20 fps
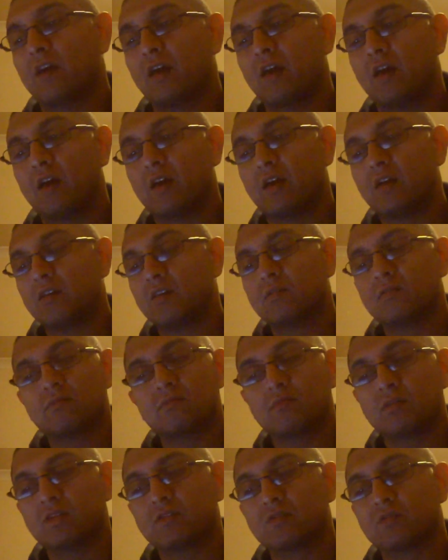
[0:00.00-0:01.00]
And
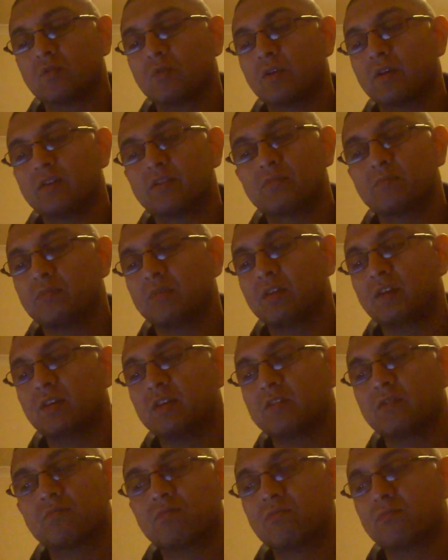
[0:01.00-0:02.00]
as always,
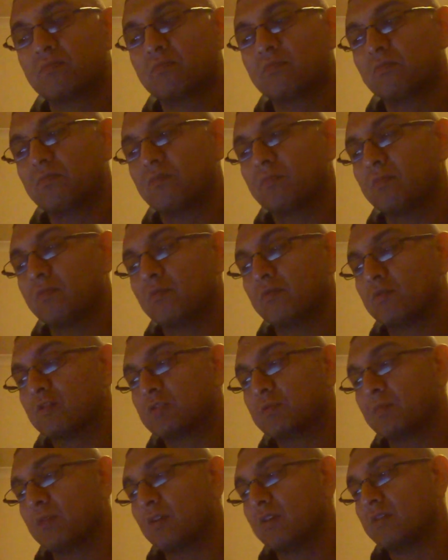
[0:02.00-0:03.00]
please
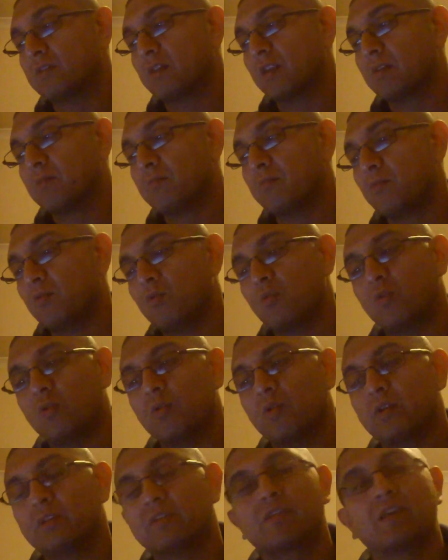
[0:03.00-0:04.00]
respond. I'm
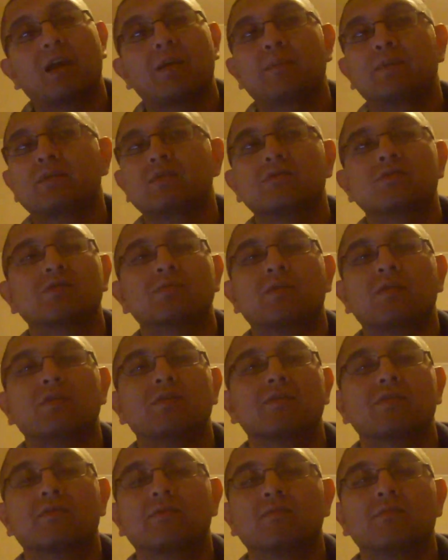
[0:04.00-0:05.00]
always happy to respond
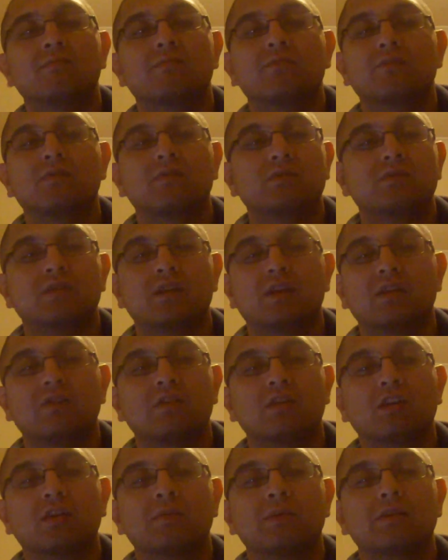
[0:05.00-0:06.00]
to any of
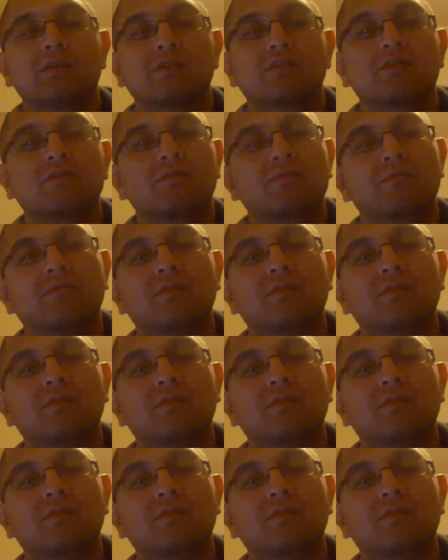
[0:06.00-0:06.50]
your comments.